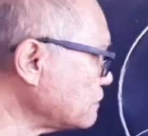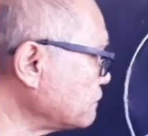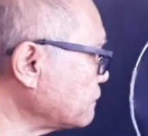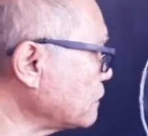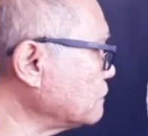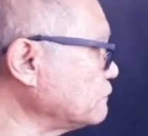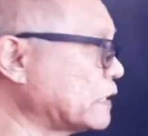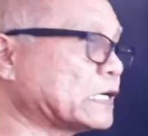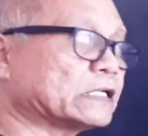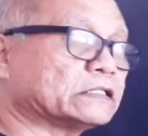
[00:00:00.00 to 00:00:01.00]
half of
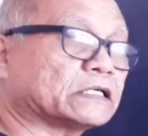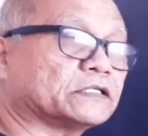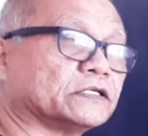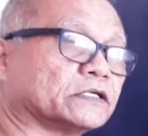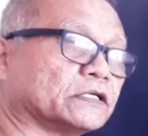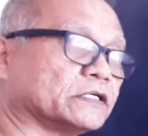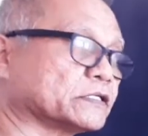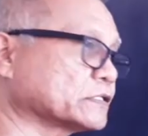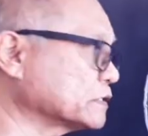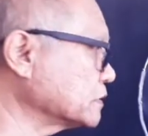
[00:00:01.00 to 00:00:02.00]
100
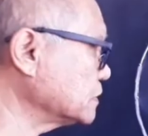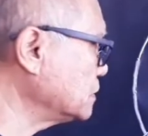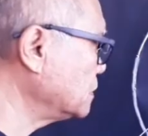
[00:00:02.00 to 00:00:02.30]
degrees.